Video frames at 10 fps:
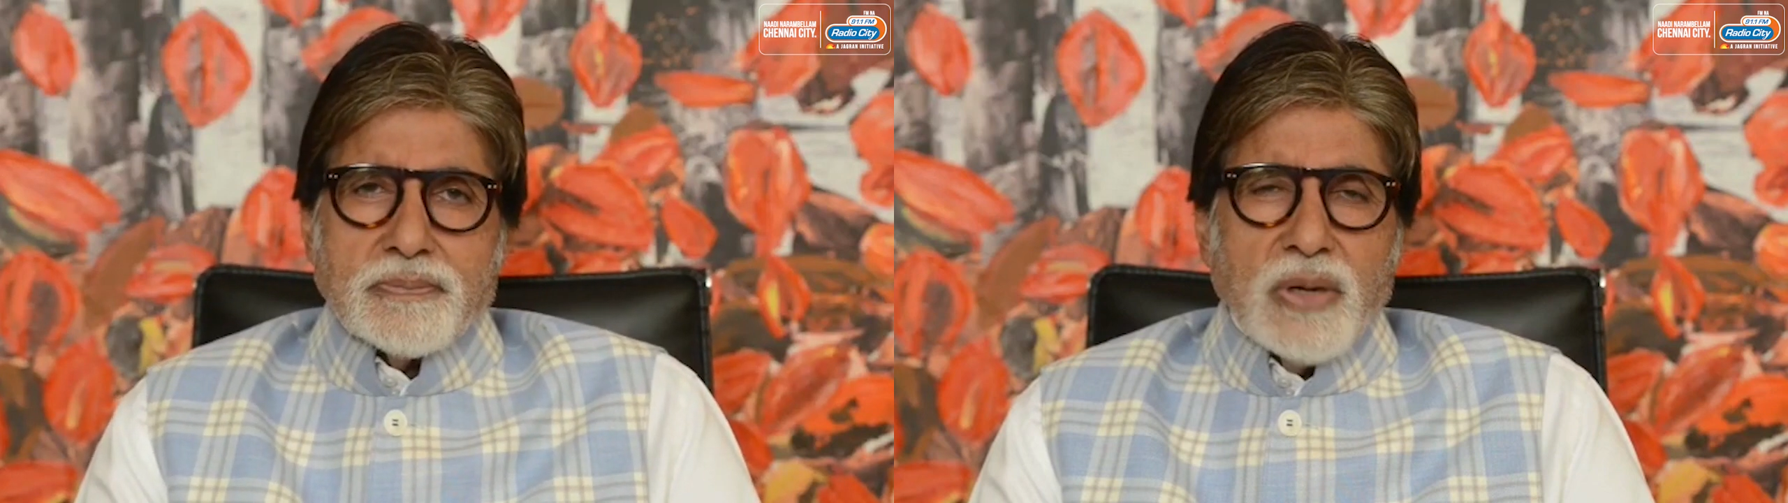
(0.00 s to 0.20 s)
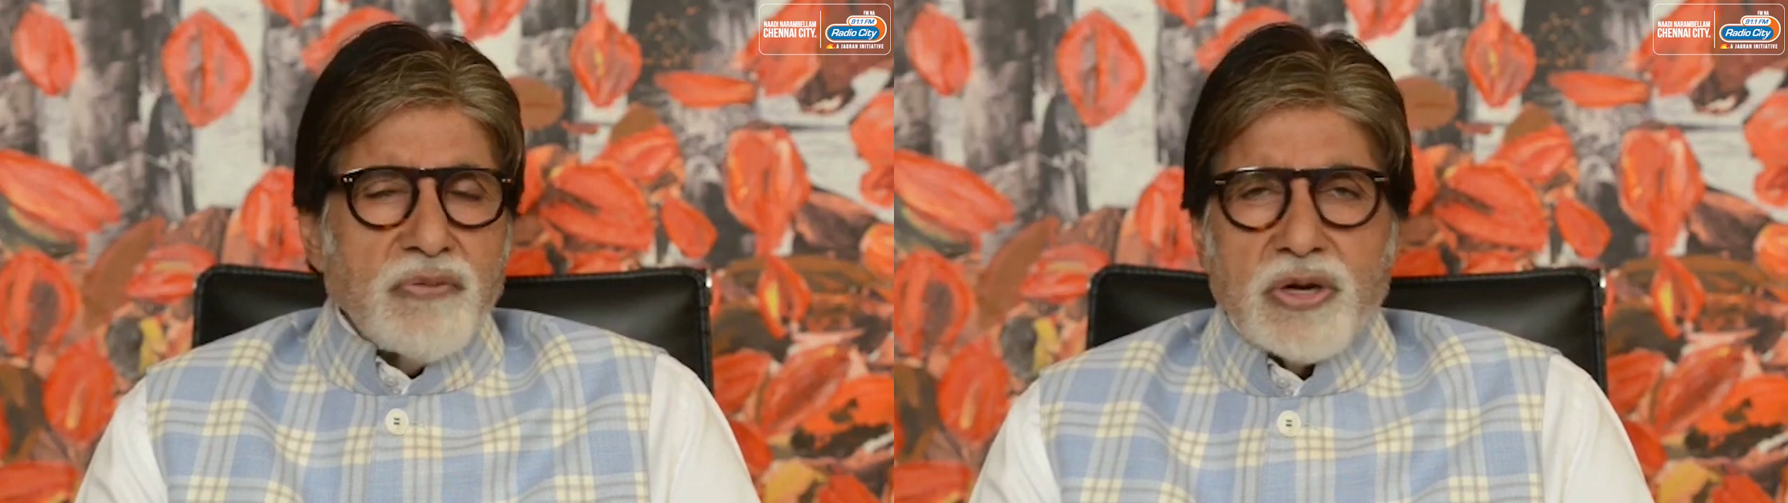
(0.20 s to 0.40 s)

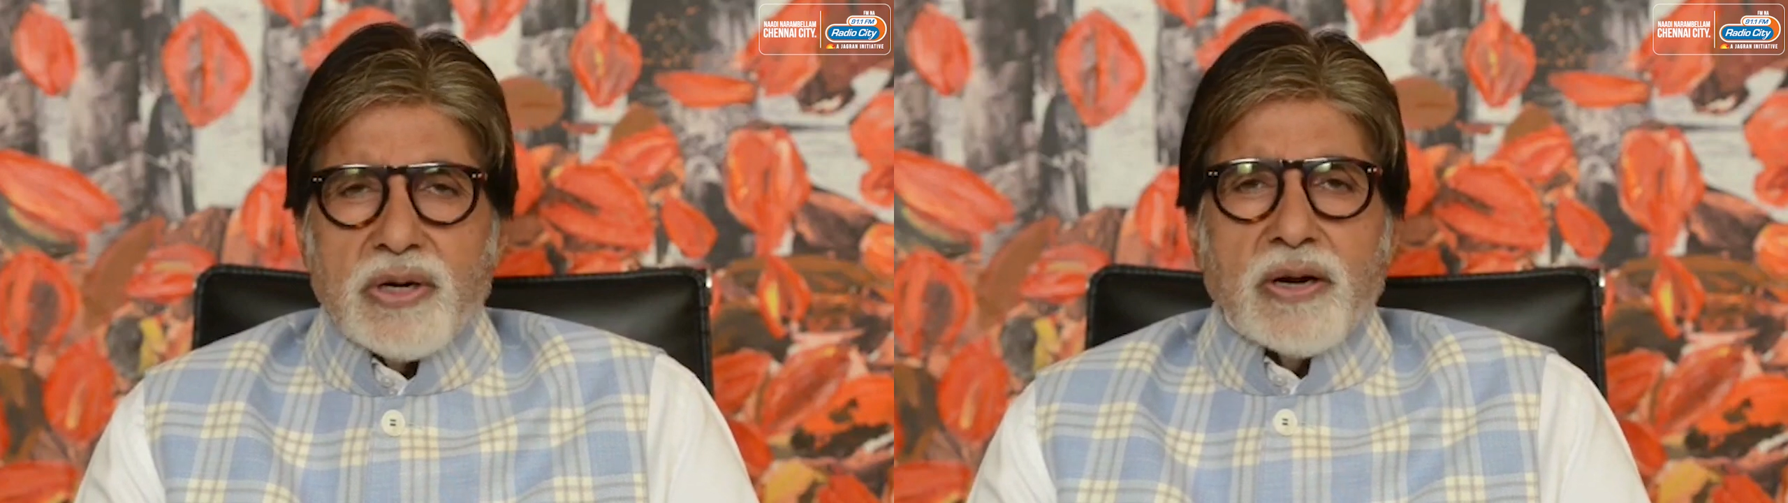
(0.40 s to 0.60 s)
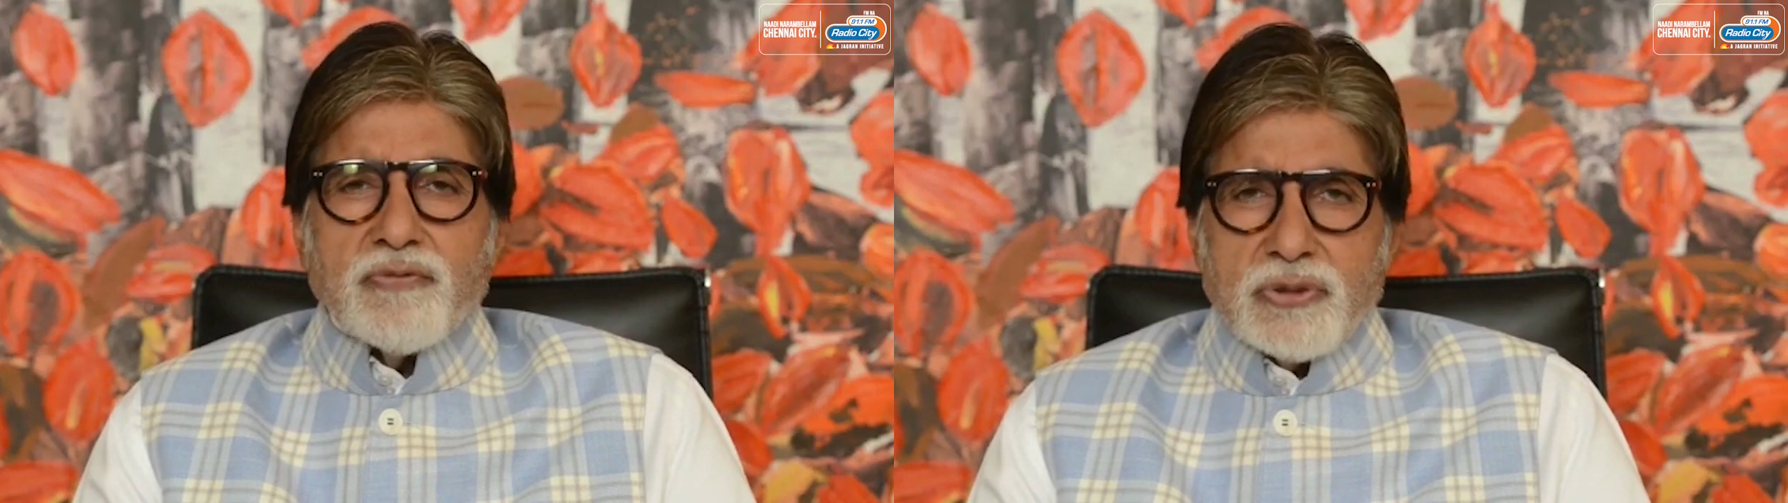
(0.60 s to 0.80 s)
My very
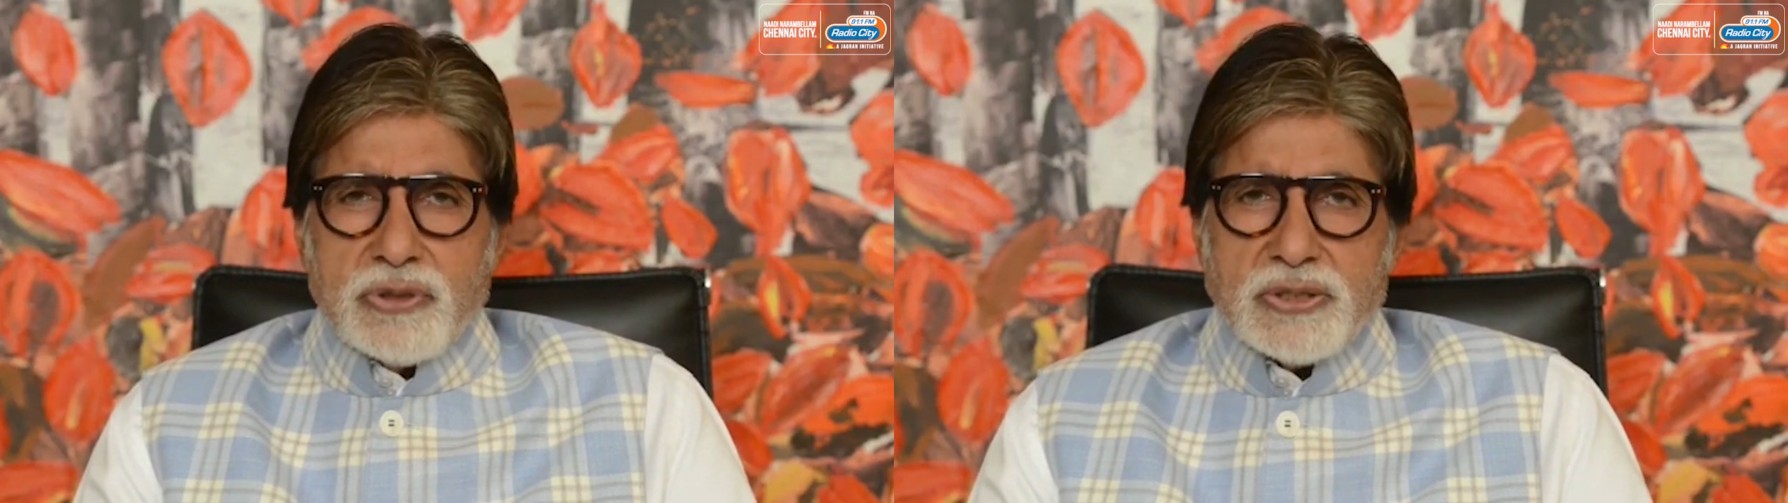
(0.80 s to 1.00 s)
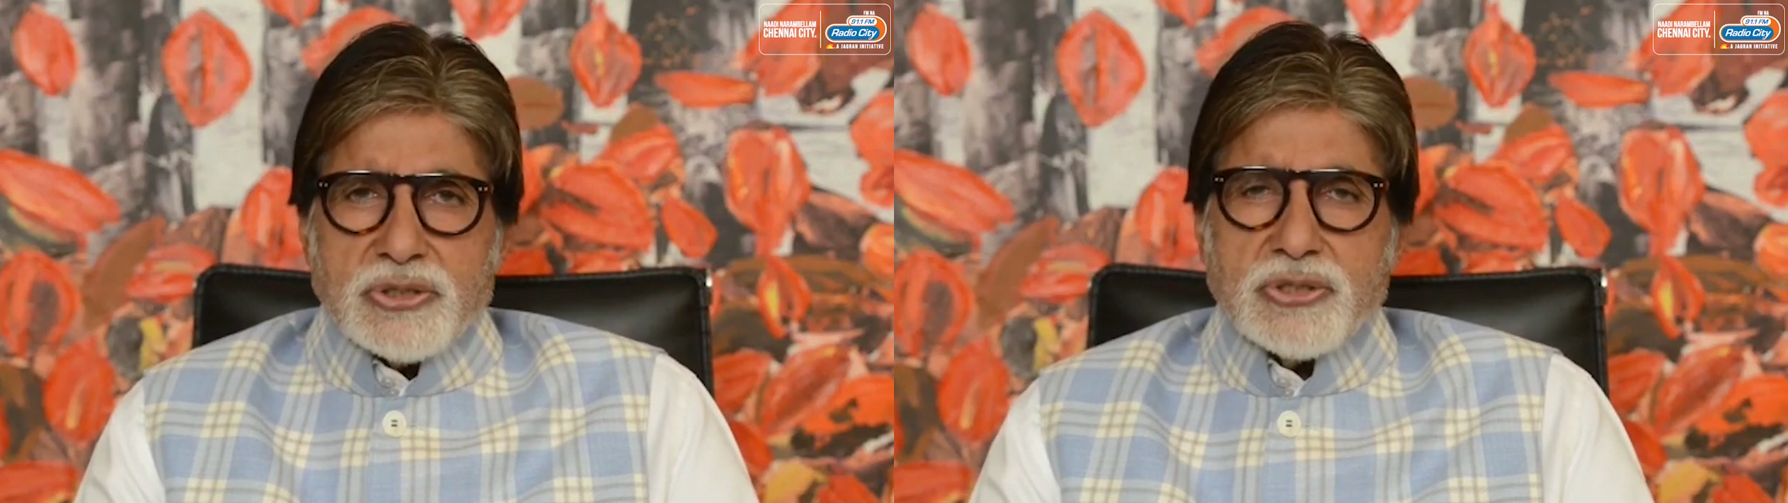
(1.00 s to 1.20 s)
grateful
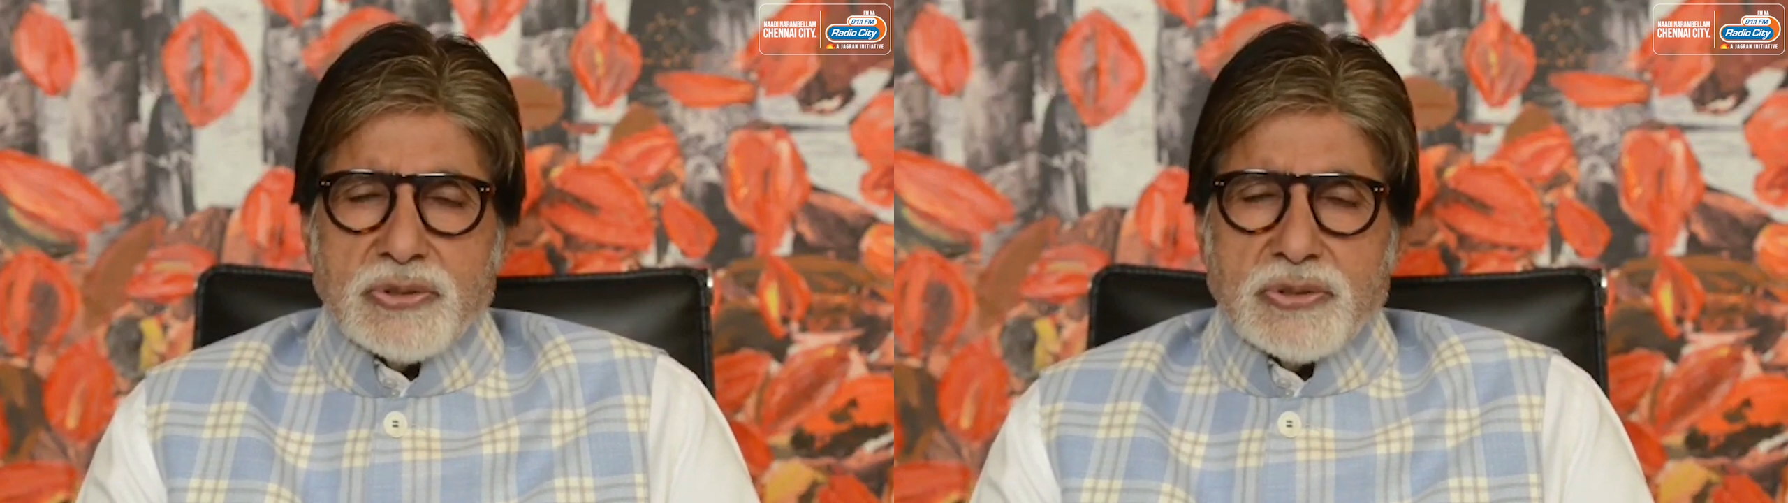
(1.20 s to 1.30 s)
thanks to